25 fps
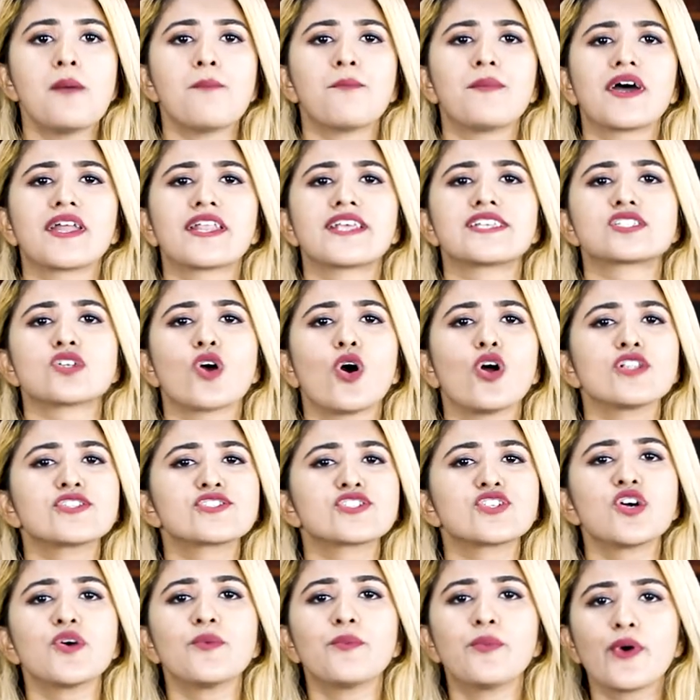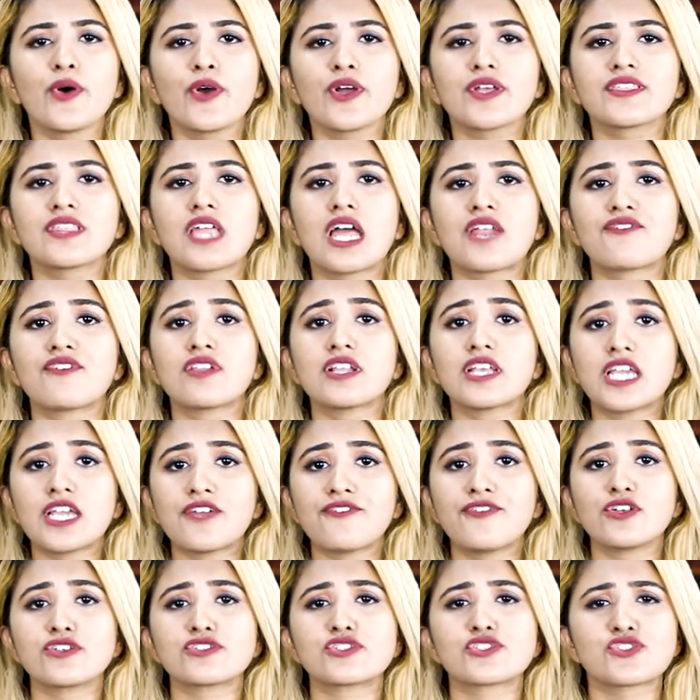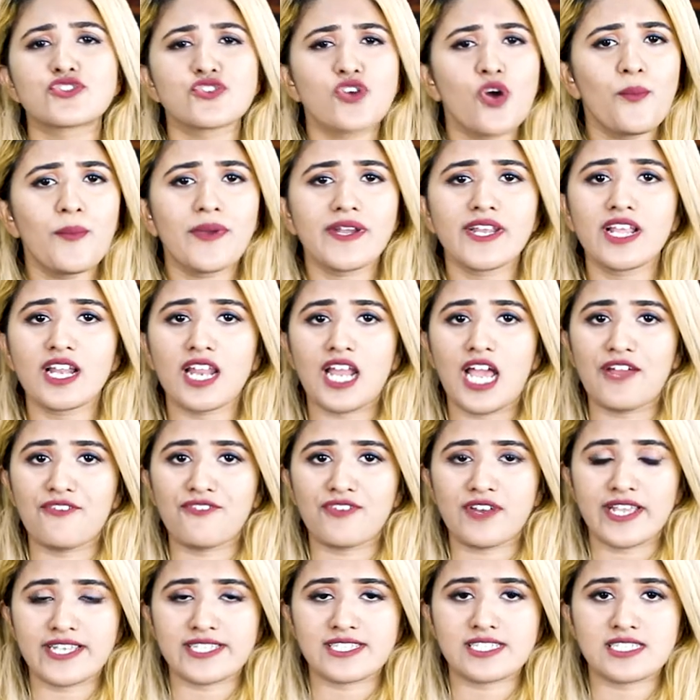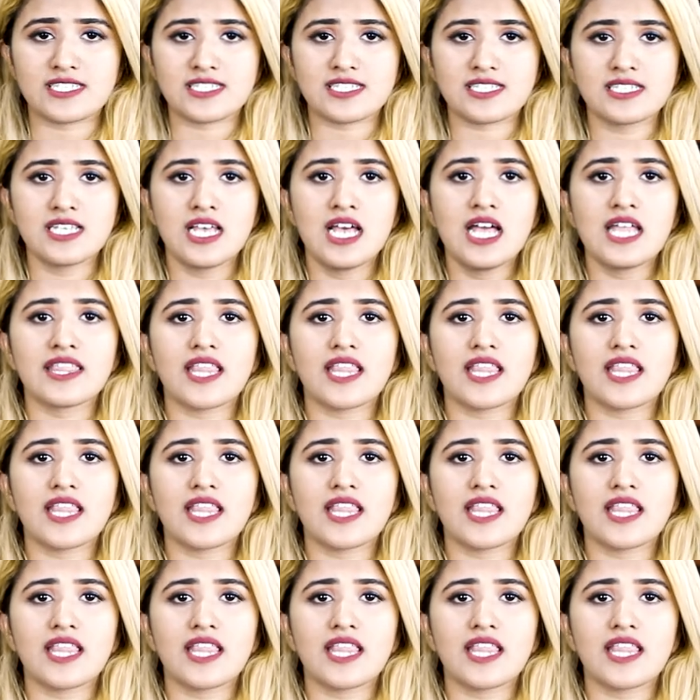but is also a book that will give you so many life lessons